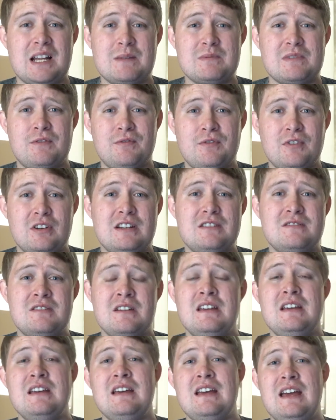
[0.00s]
types of footage,
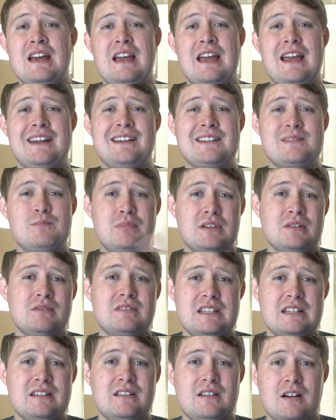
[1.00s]
and its
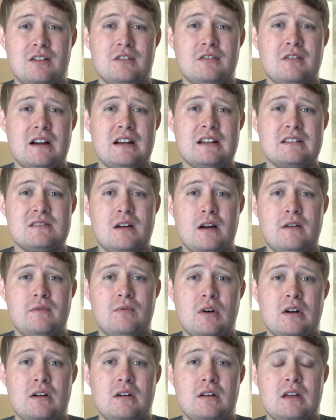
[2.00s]
built-in color grading
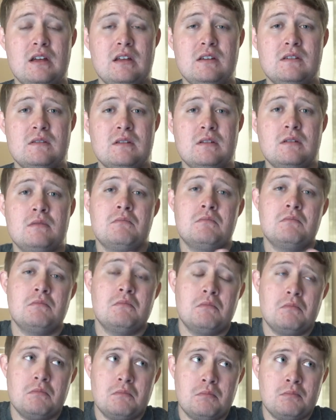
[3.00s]
software is
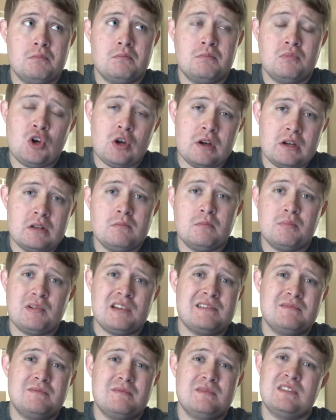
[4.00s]
good,
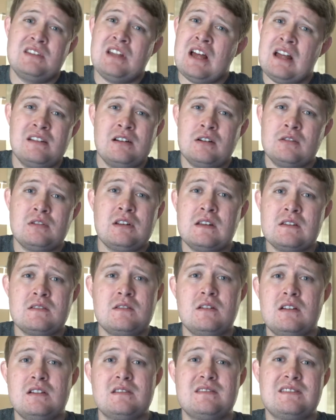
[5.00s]
but not nearly as
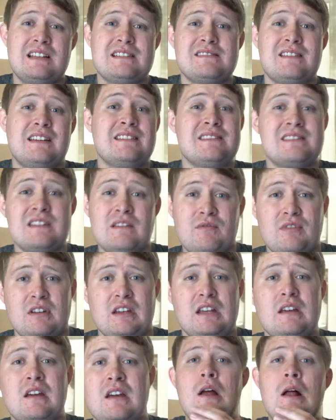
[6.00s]
good as things like
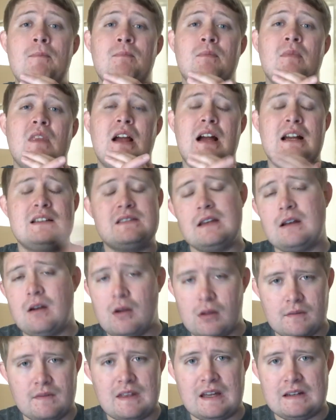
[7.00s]
Symphony. I say
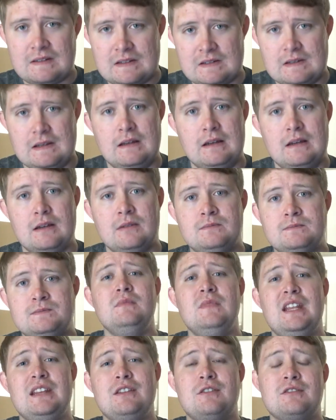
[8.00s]
all of that to say,
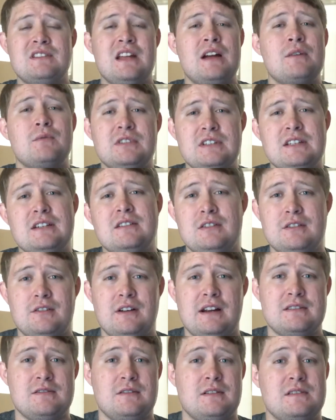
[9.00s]
there's not really a clear
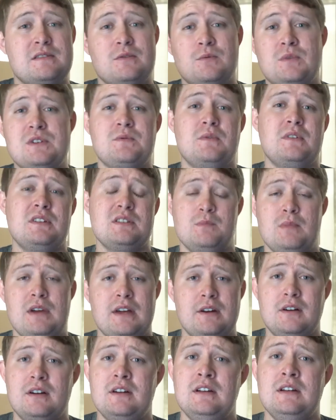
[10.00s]
answer as to which one is
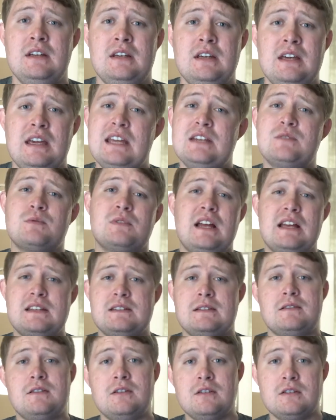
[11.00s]
better. Each one has
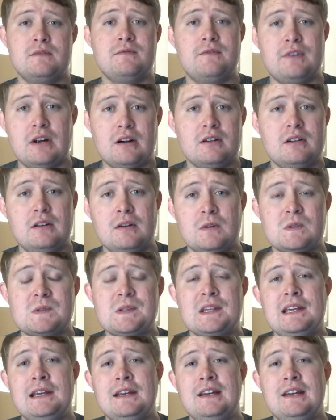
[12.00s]
its good, fair use,